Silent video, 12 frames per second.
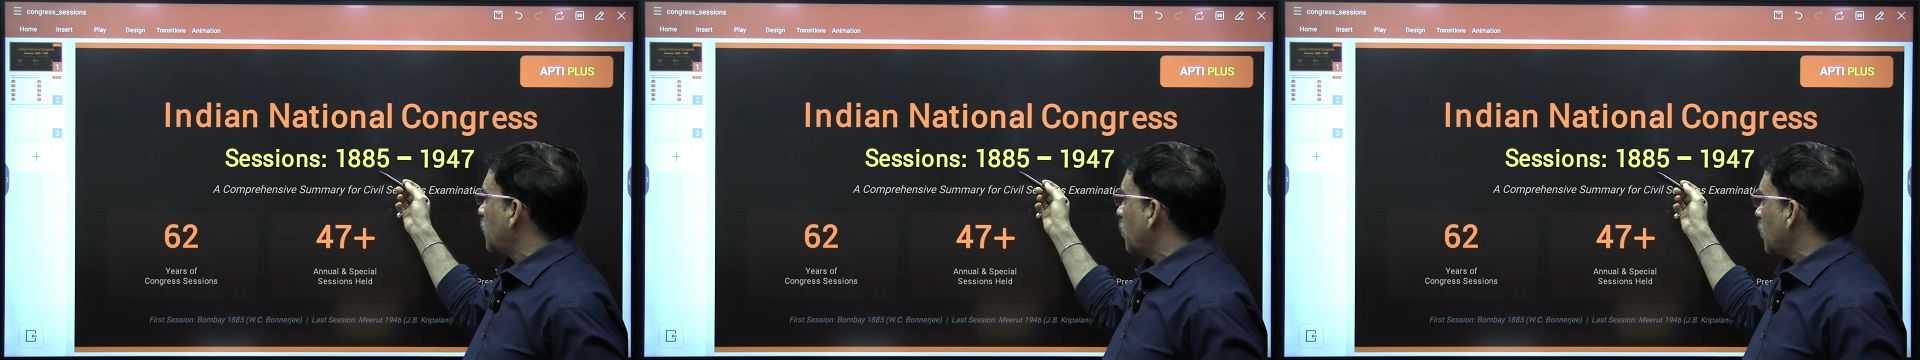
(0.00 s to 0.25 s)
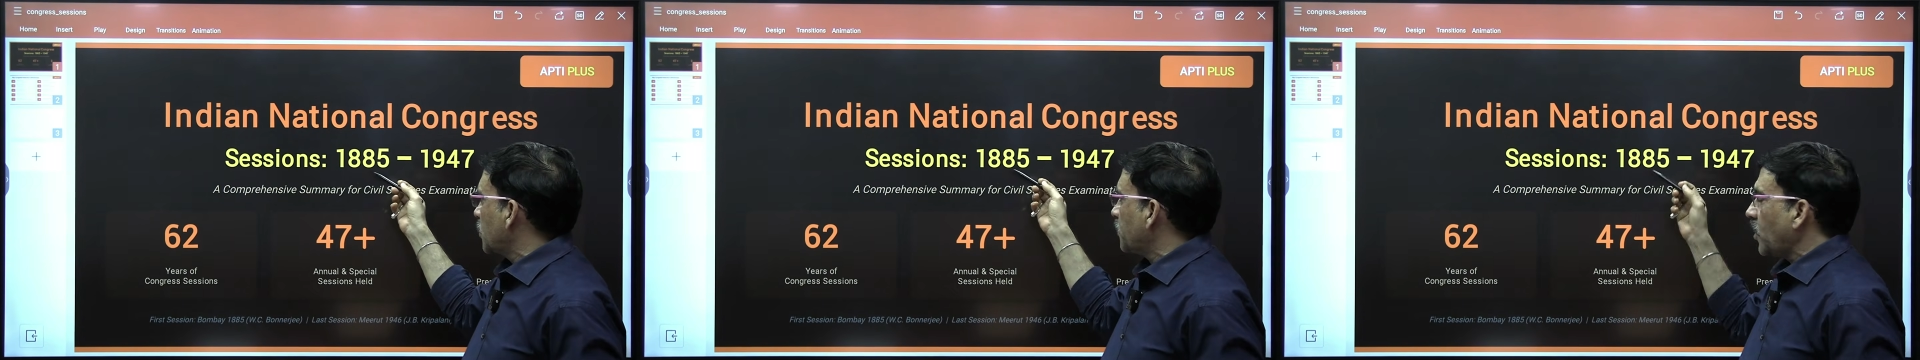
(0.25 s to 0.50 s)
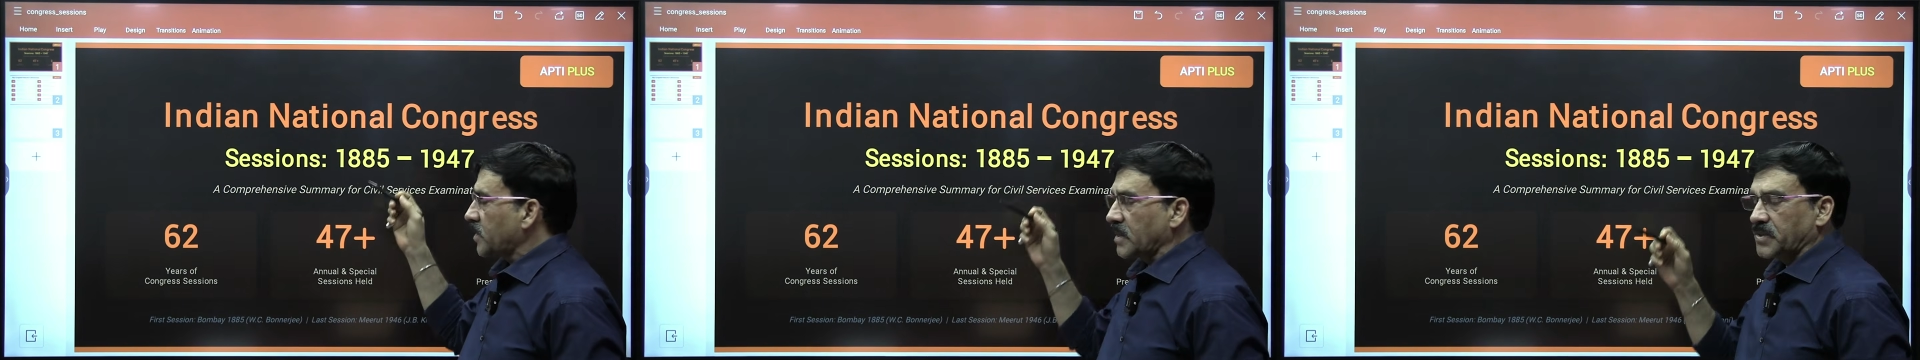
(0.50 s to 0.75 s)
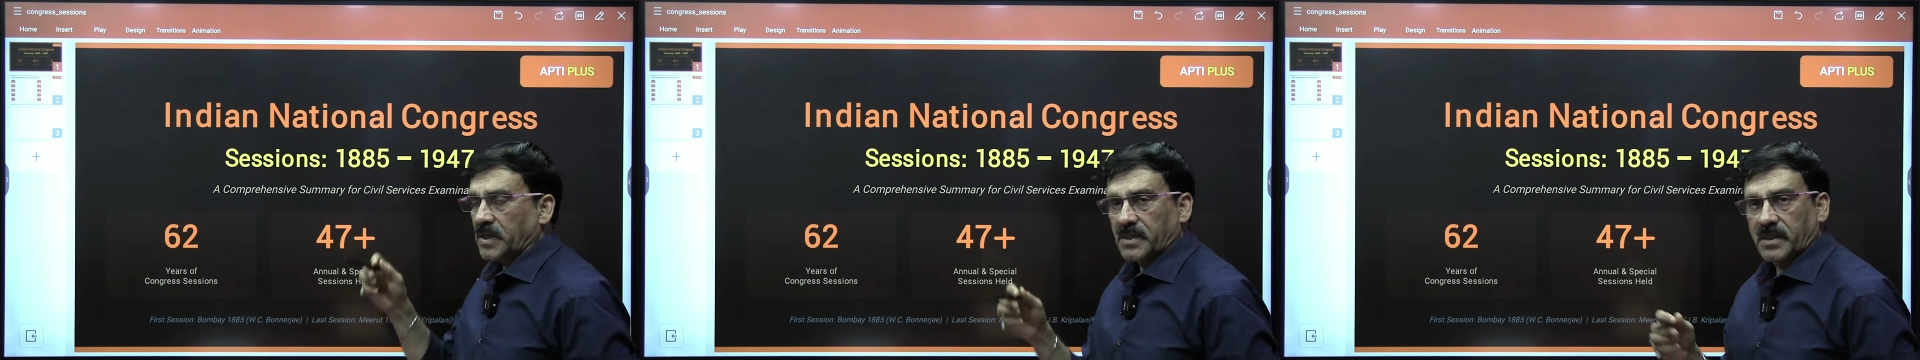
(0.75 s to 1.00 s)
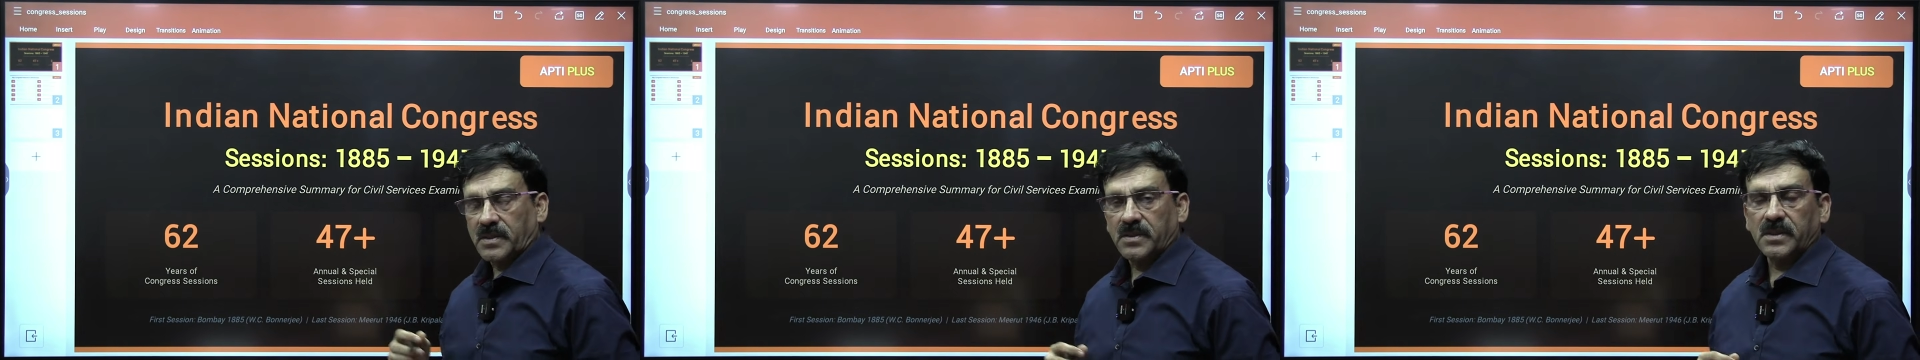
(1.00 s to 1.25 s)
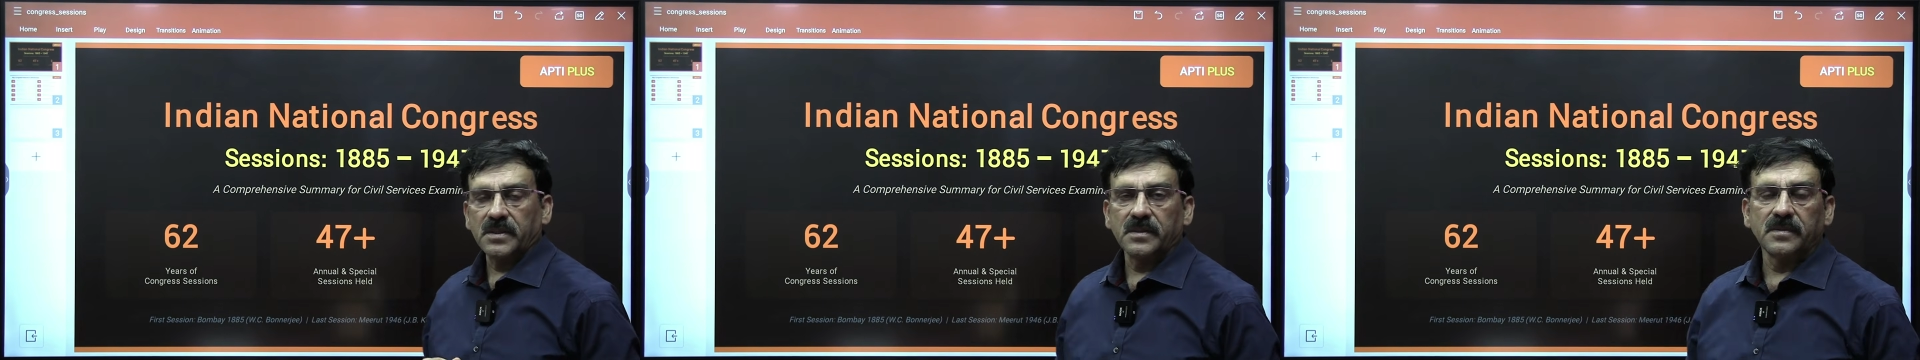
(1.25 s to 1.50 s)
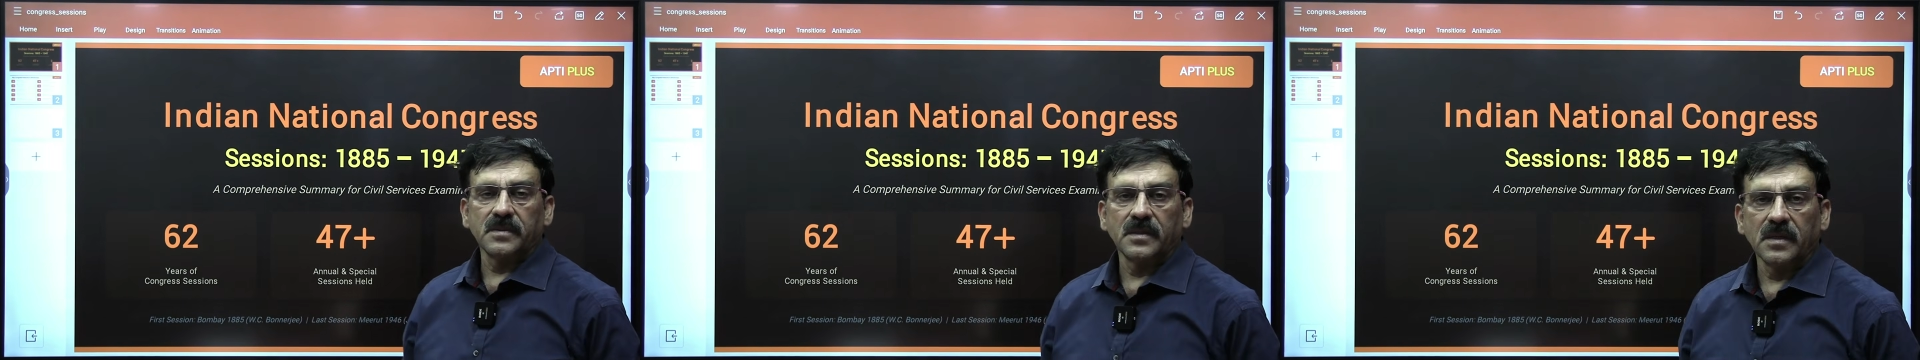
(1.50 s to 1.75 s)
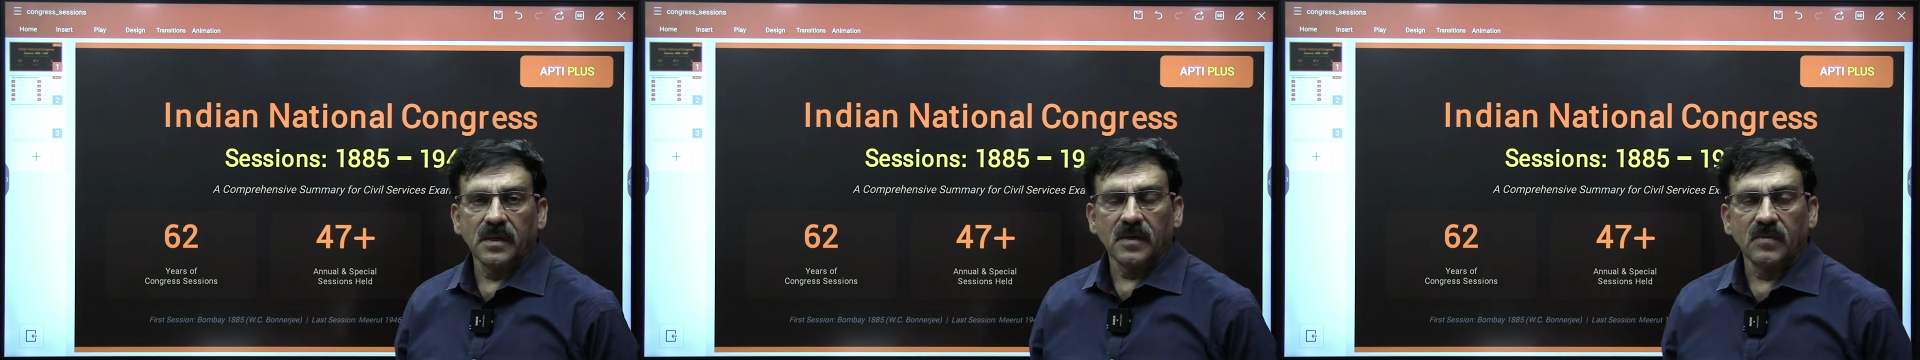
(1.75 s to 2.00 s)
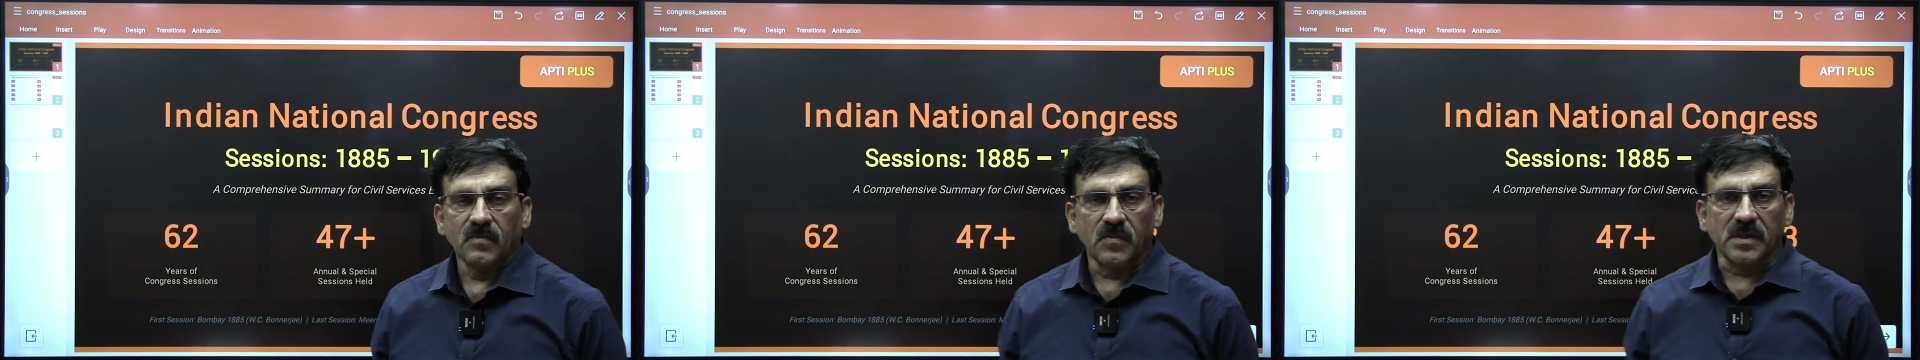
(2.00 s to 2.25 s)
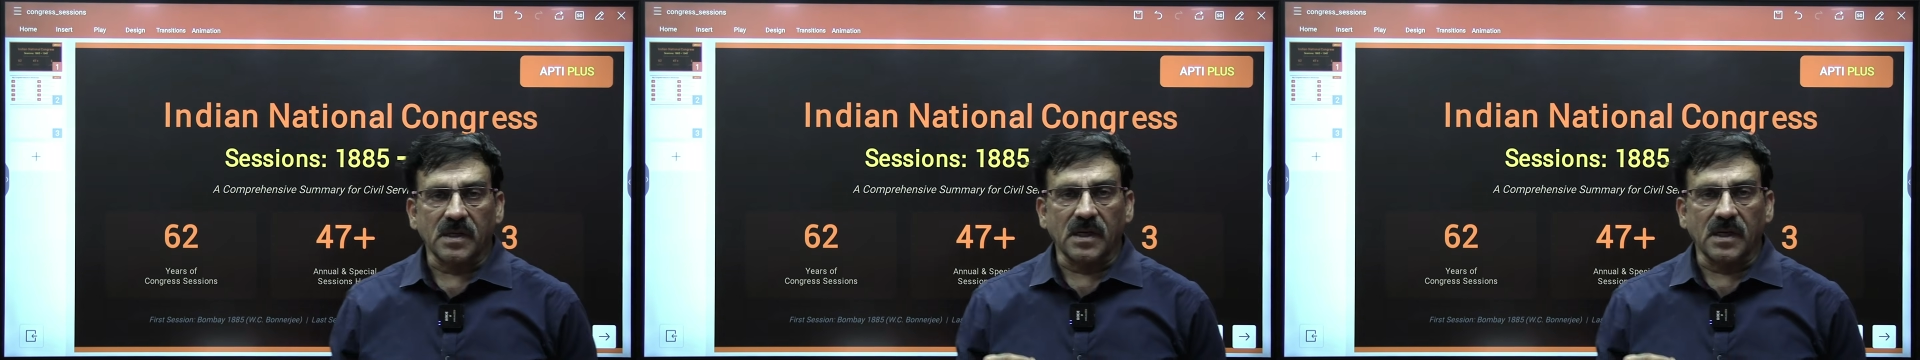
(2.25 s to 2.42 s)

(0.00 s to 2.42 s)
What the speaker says: those important sessions which